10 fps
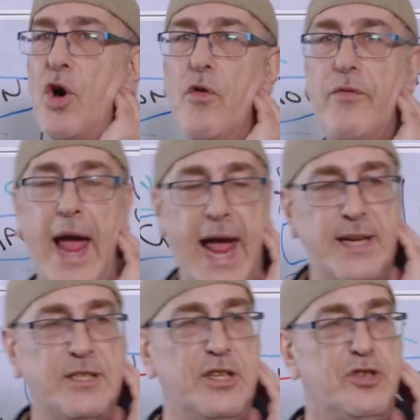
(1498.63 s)
of
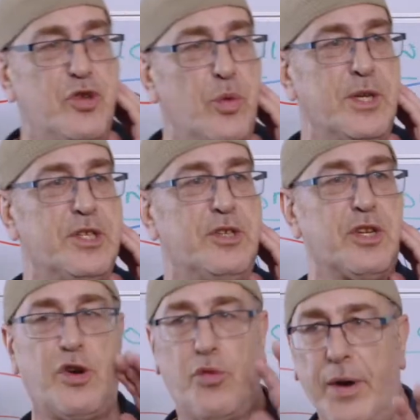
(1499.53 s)
anti-Jewish
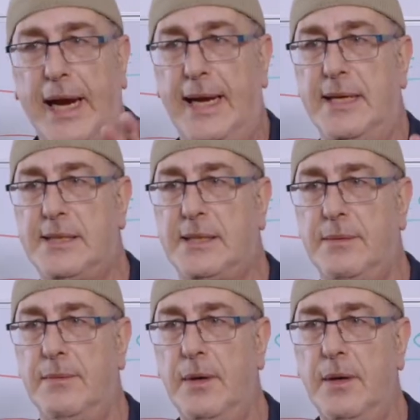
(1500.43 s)
decrees
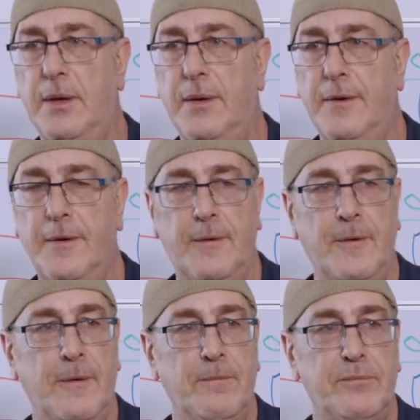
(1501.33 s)

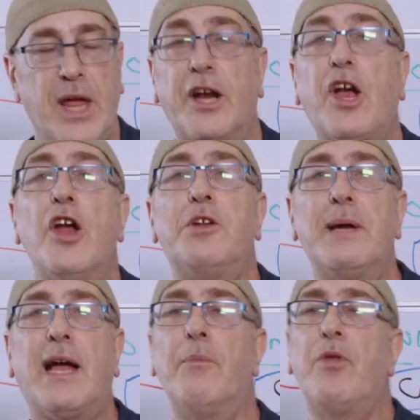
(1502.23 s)
that are going to
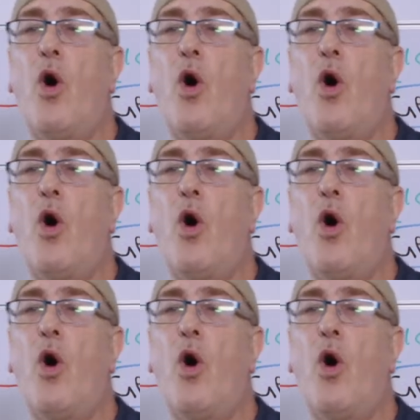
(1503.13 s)
become the